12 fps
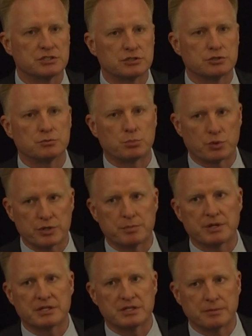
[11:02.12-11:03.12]
issue
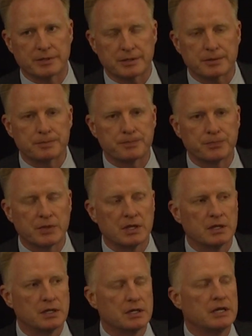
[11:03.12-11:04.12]
pre-pandemic,
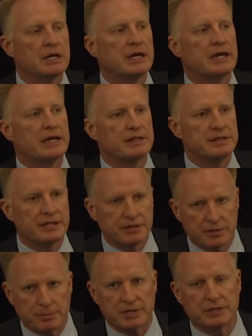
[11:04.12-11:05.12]
and then
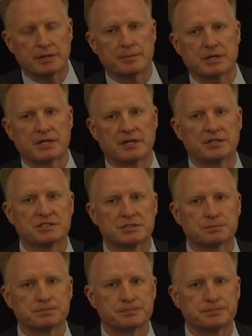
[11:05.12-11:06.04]
the pandemic hit us.